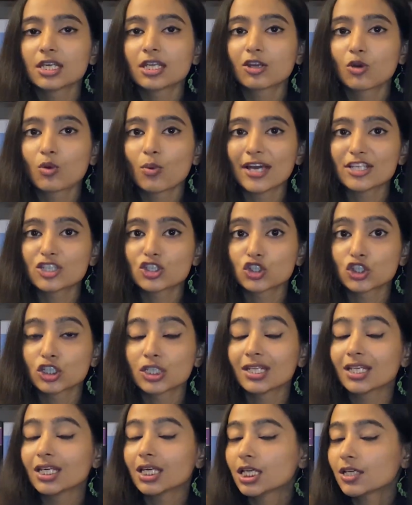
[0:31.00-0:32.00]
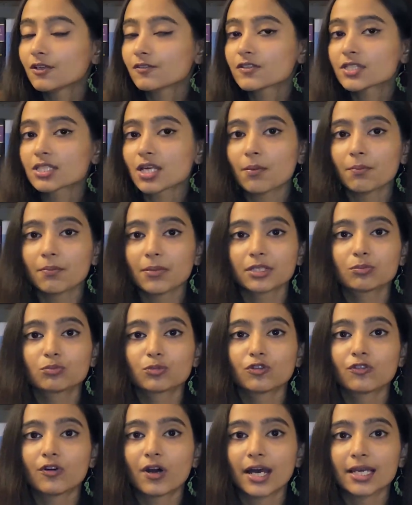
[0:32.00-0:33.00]
in question if Sampath
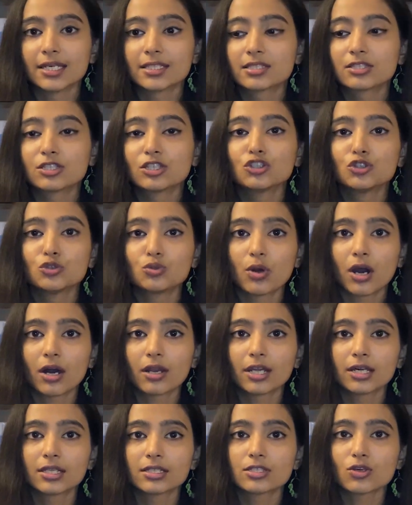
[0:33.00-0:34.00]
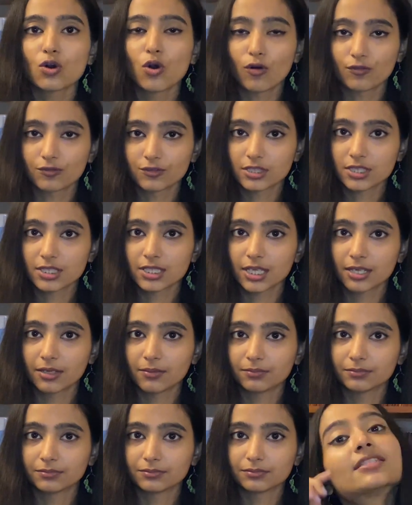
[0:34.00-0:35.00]
provides the URLs of the
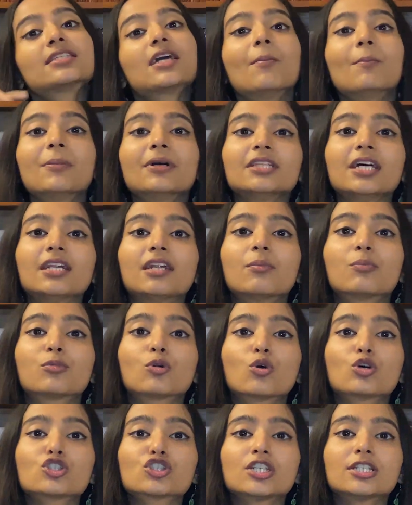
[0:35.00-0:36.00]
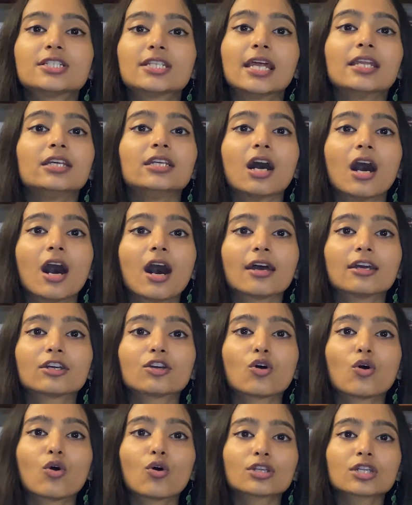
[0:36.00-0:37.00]
same. Sampath had approached the Delhi High
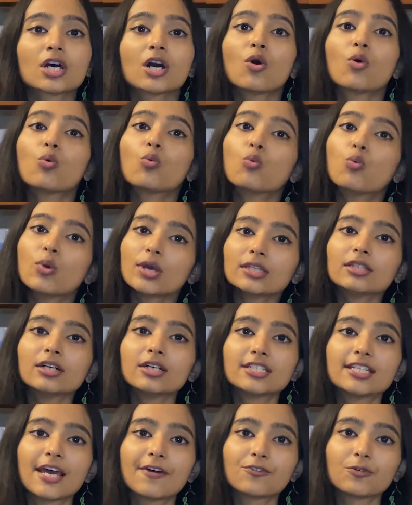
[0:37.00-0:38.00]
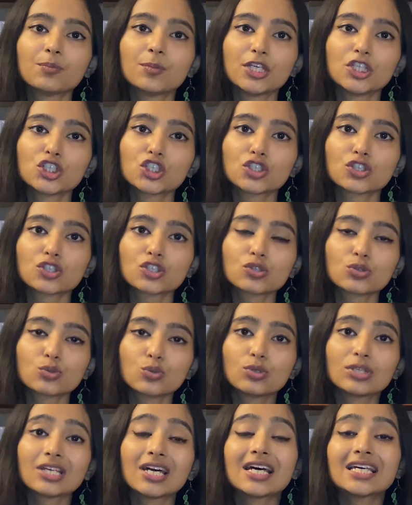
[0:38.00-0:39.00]
Court with a defamation
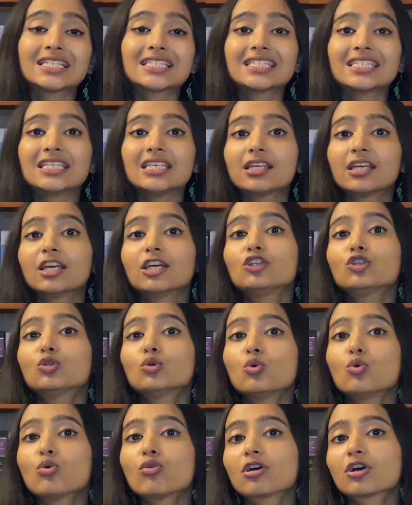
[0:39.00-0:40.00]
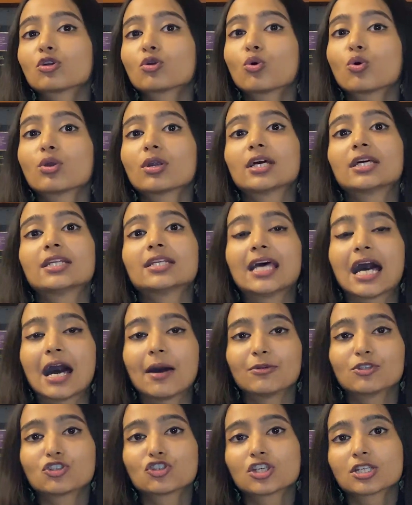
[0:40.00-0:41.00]
suit seeking 2 crore in
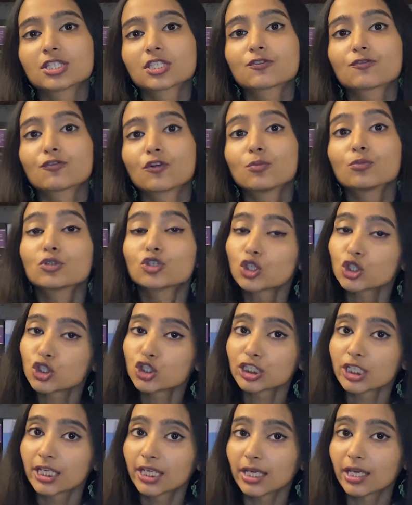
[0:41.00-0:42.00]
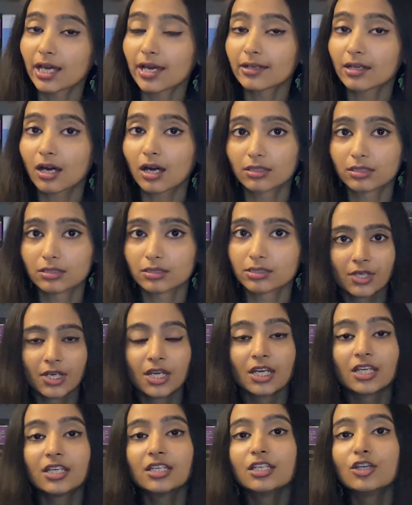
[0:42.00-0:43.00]
damages from Truschke and others.
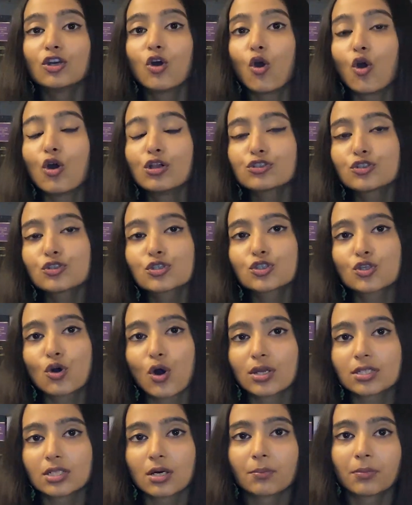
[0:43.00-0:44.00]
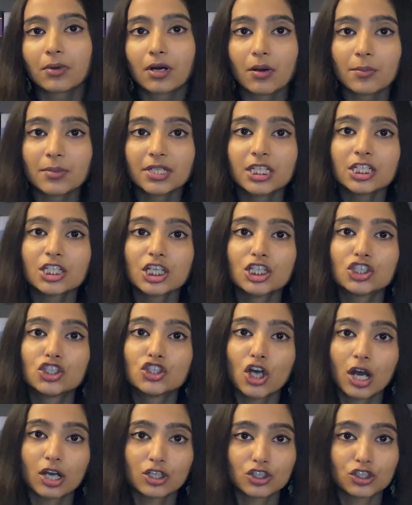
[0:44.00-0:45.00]
He also sought a permanent
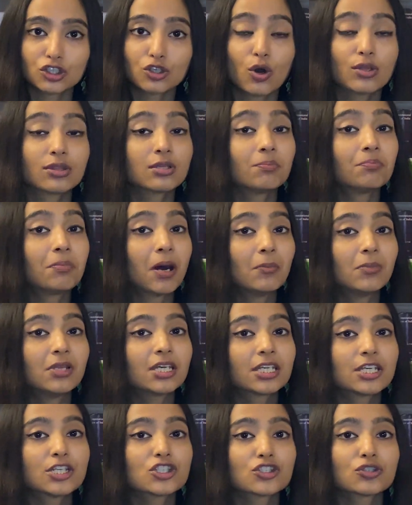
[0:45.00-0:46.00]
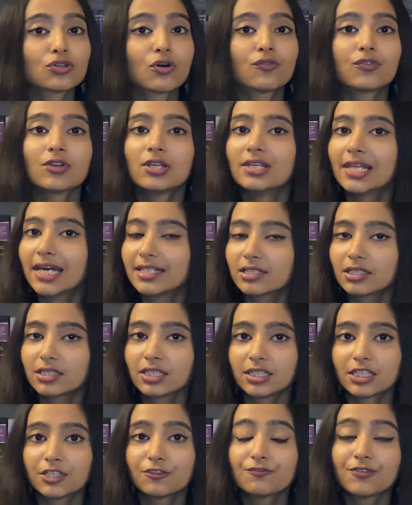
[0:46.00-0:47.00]
injunction on the publication of a letter
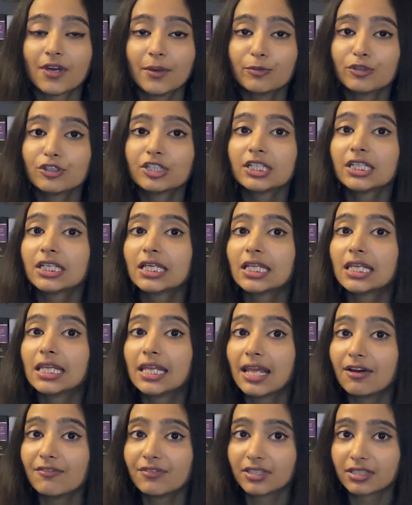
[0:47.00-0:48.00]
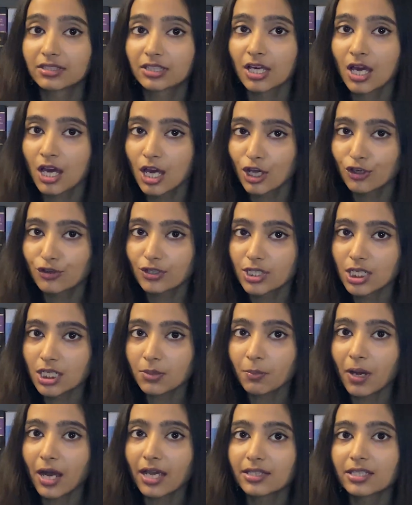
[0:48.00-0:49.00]
dated February 11th,
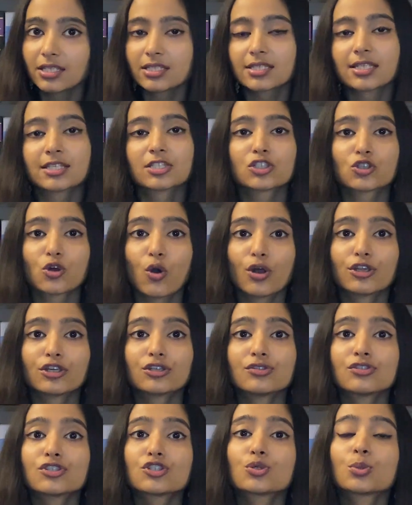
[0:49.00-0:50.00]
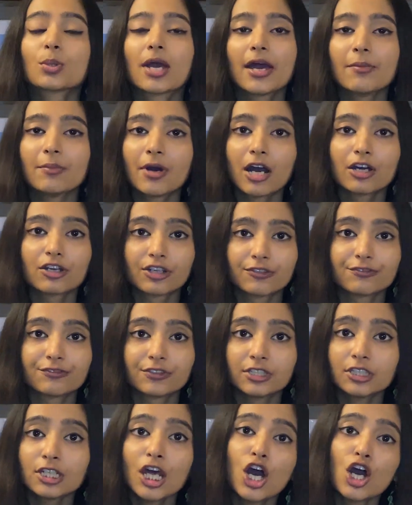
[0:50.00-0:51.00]
written by these historians to Emma
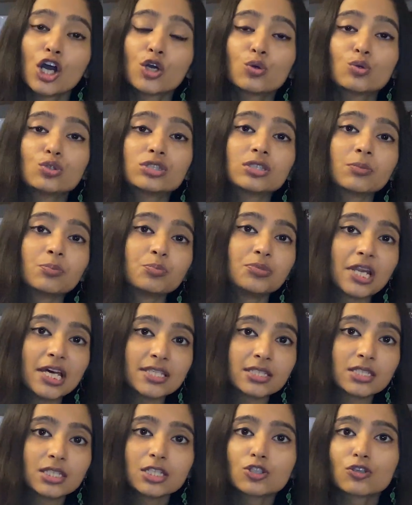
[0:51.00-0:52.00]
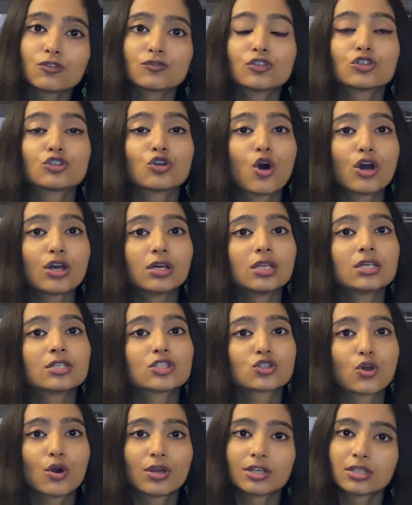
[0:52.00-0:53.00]
Griffin, who is the president of the Royal
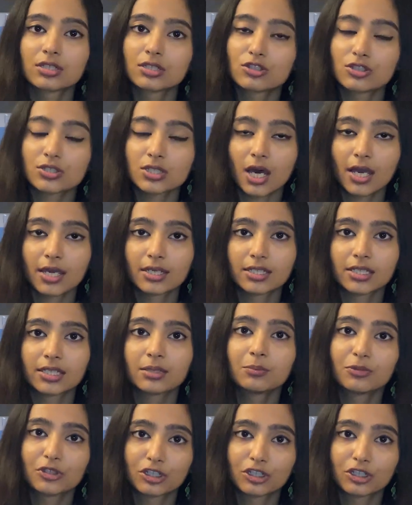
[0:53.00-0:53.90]
Historical Society in